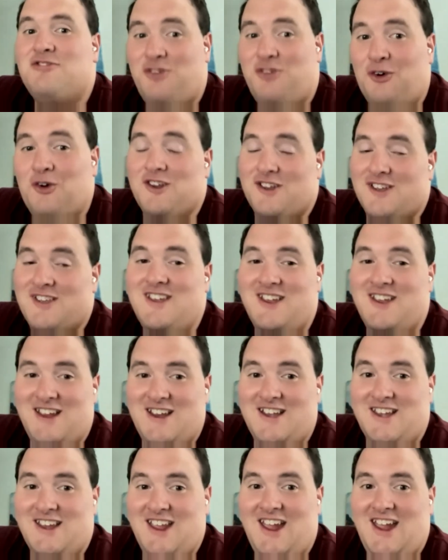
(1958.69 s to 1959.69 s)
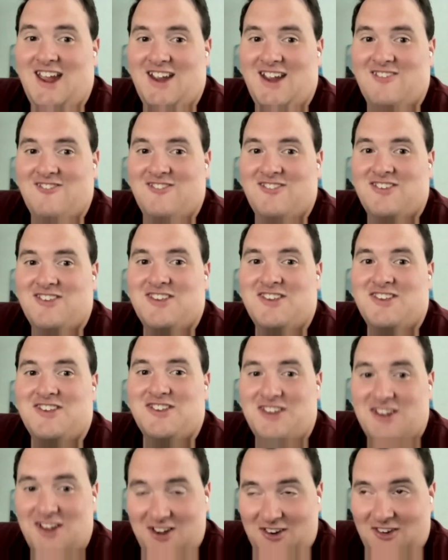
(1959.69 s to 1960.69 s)
14 games. All right.
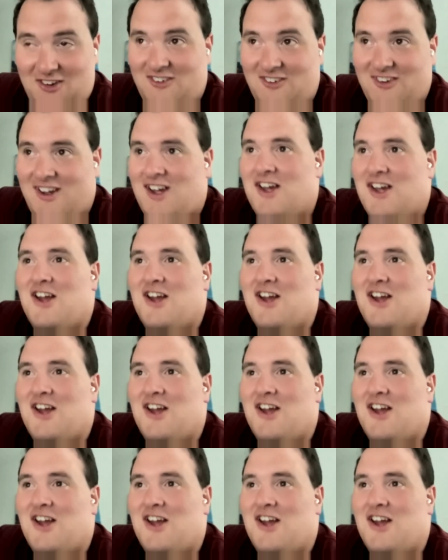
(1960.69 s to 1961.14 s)
So, so